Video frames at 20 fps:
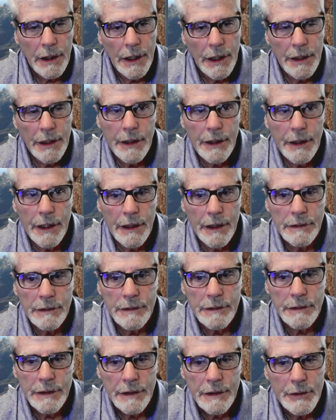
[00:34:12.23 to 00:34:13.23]
And again,
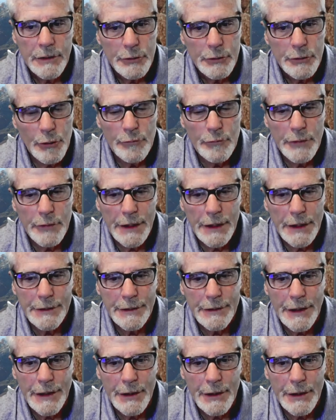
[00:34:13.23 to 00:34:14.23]
don't forget
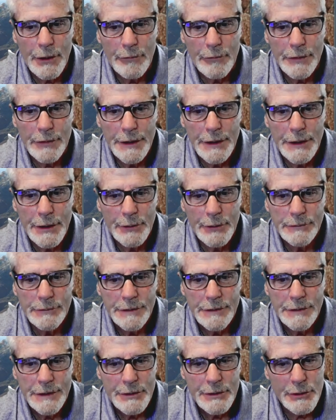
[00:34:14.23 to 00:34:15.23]
to like our video,
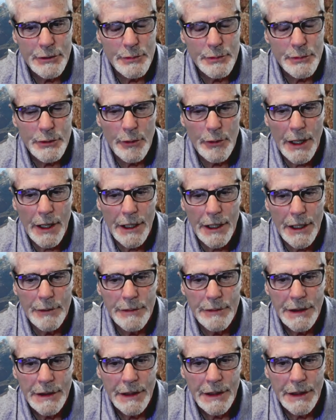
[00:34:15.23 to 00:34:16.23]
subscribe,
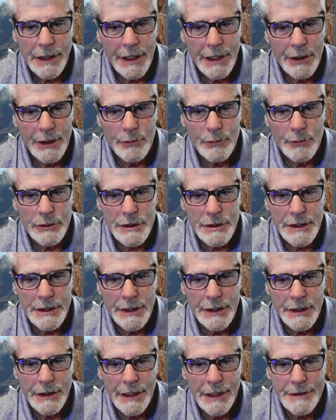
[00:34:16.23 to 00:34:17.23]
and we'll see
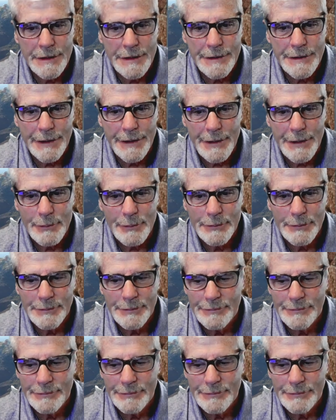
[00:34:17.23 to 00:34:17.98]
you next time.